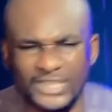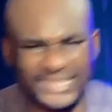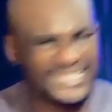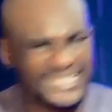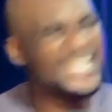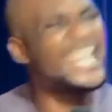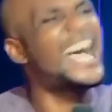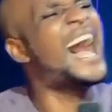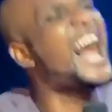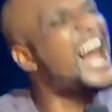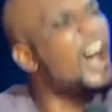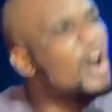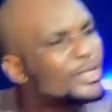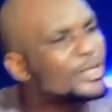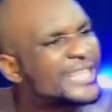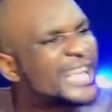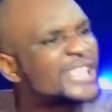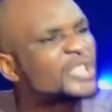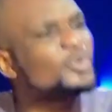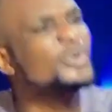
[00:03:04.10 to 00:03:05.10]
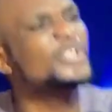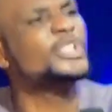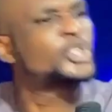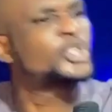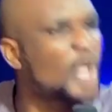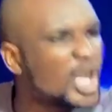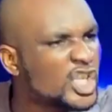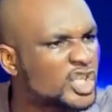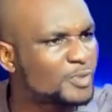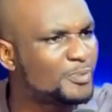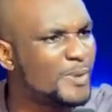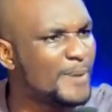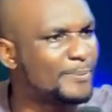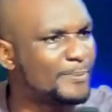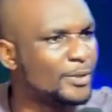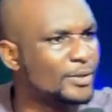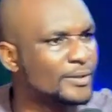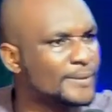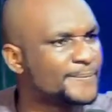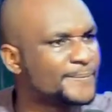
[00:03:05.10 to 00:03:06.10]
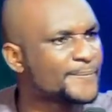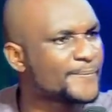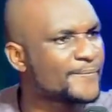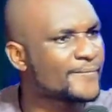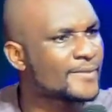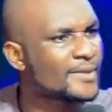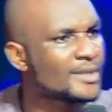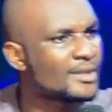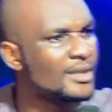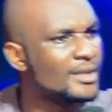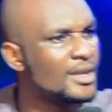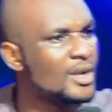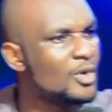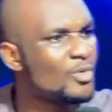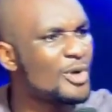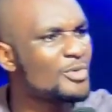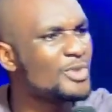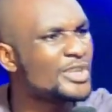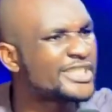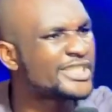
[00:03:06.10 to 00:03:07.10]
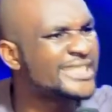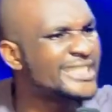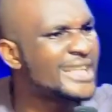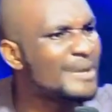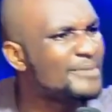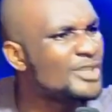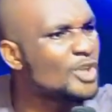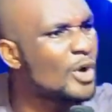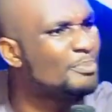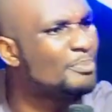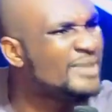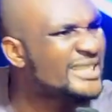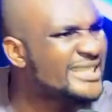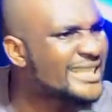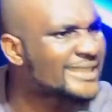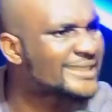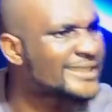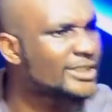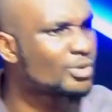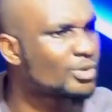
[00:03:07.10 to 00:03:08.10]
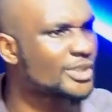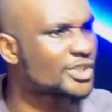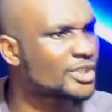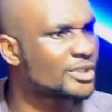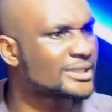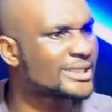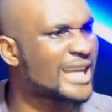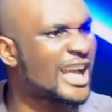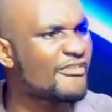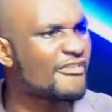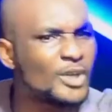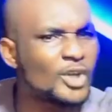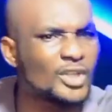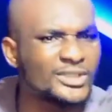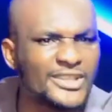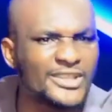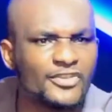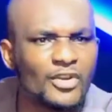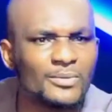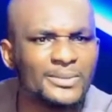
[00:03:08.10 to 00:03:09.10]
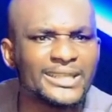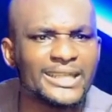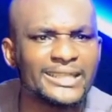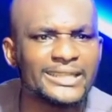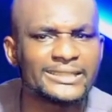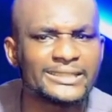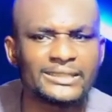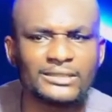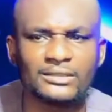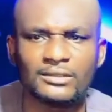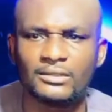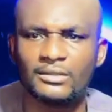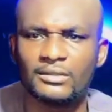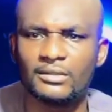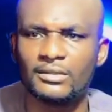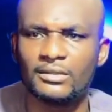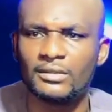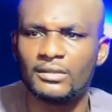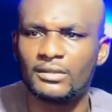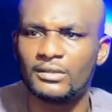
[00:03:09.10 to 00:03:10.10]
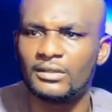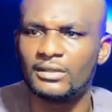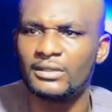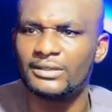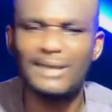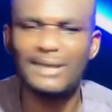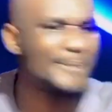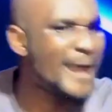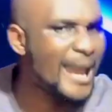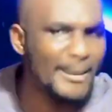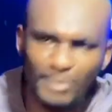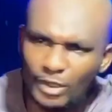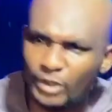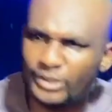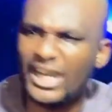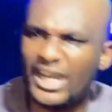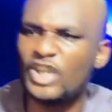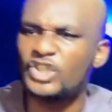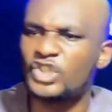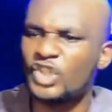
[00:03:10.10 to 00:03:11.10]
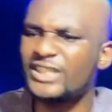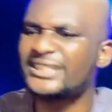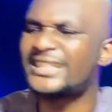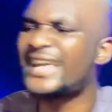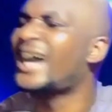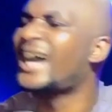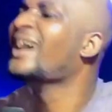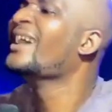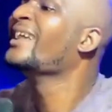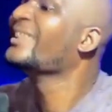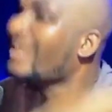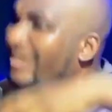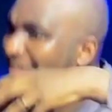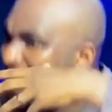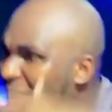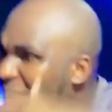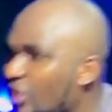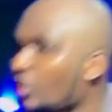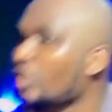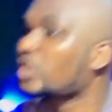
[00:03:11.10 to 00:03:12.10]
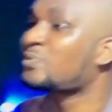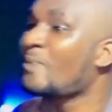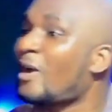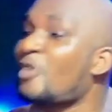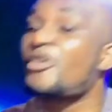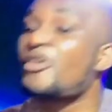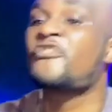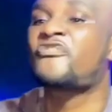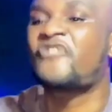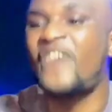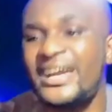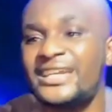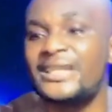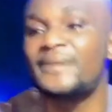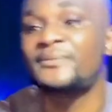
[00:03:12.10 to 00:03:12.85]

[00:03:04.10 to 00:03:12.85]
to see how that we judge people when we see them in unpleasant situations and feel because they've committed a sin. The Bible tells us that the righteous man will